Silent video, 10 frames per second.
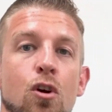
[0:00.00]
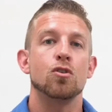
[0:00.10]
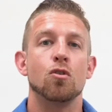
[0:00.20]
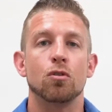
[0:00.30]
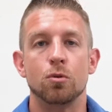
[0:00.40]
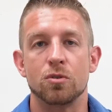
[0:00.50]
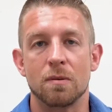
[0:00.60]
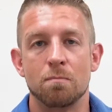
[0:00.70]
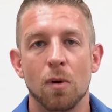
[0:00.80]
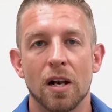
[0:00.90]
You're
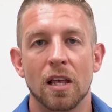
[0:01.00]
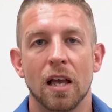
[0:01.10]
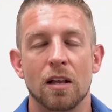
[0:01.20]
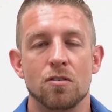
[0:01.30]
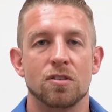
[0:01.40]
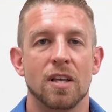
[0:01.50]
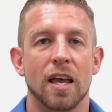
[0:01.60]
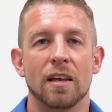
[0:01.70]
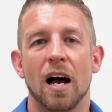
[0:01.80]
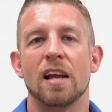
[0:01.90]
losing money and you're
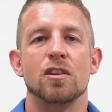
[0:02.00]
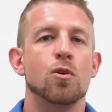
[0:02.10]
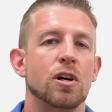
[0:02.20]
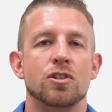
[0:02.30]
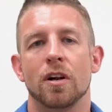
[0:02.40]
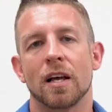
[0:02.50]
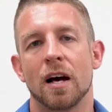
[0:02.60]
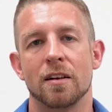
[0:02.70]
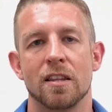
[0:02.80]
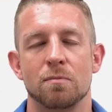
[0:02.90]
saying, I knew I shouldn't have
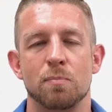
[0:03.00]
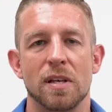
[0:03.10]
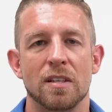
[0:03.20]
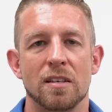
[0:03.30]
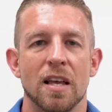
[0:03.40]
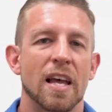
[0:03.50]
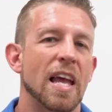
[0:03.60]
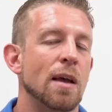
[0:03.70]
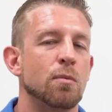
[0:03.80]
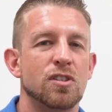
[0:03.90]
gotten into this business.
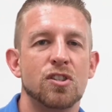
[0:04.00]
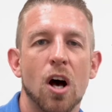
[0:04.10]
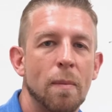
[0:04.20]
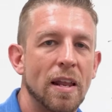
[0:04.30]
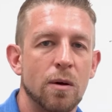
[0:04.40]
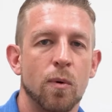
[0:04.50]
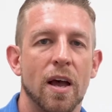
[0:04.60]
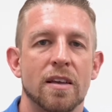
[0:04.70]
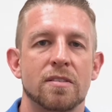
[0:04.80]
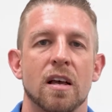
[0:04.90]
It was dumb
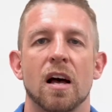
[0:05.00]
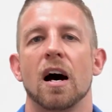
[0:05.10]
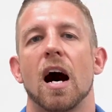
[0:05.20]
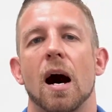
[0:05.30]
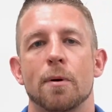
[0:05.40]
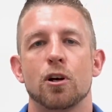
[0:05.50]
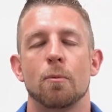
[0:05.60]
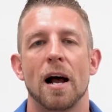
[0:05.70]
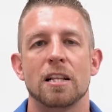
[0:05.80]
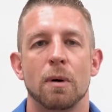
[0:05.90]
anyways. I'm going to go
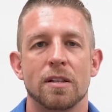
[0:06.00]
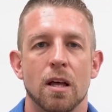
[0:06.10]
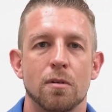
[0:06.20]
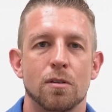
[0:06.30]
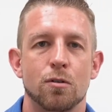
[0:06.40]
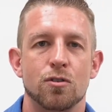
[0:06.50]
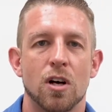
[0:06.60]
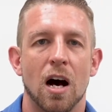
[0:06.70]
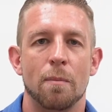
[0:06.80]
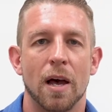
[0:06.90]
back to my W-2
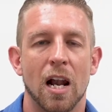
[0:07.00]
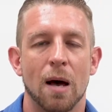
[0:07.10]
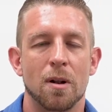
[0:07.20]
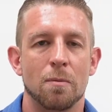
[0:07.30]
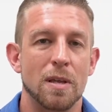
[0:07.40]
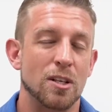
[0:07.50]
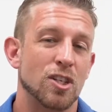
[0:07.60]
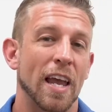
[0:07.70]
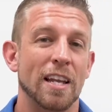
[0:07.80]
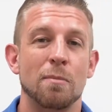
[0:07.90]
job and I'm going to be
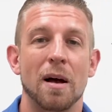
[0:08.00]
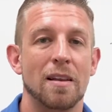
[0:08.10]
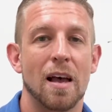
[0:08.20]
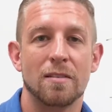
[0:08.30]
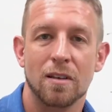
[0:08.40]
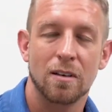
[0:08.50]
chained to my desk.